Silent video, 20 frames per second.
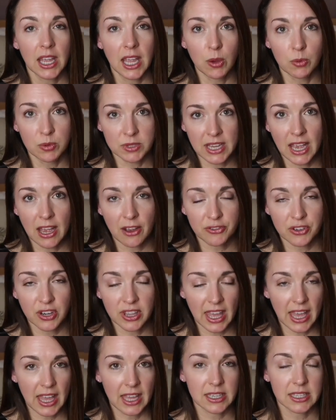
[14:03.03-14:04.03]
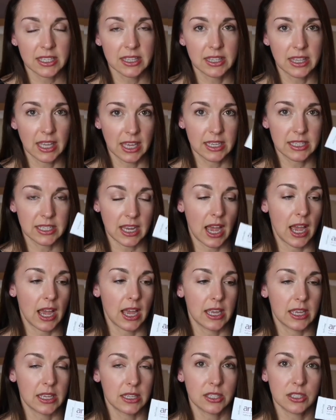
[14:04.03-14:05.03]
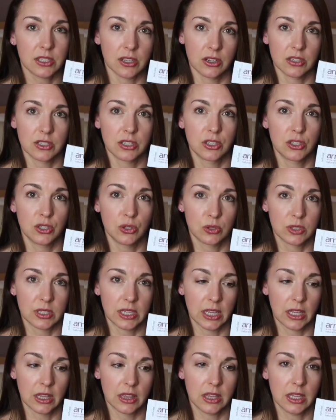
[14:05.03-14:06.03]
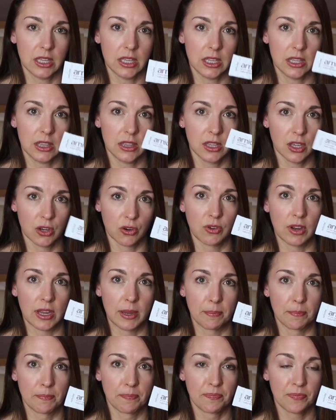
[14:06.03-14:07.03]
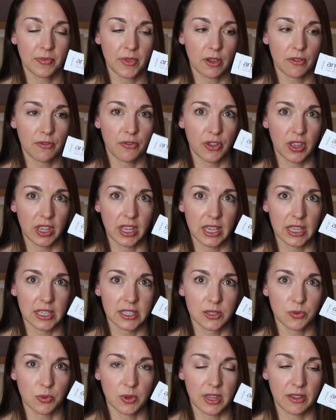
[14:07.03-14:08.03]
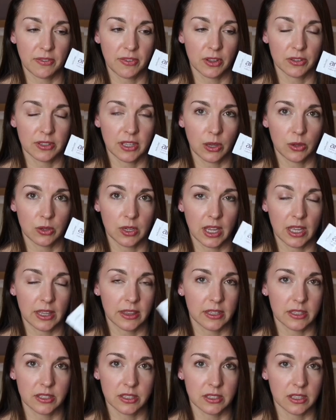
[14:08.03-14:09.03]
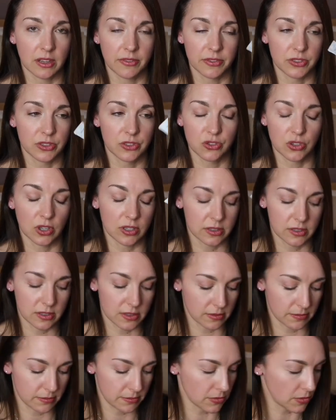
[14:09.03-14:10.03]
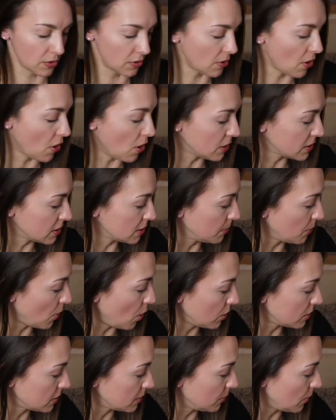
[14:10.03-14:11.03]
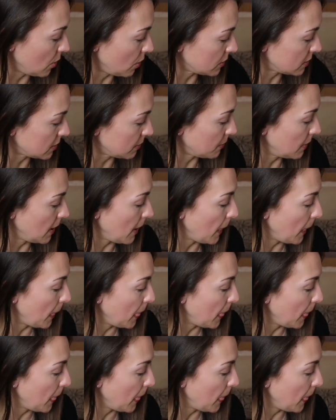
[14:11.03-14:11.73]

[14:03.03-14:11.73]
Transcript: it was after that that I started using the cream for the kids when they fell down, and this stuff is just awesome, awesome, awesome.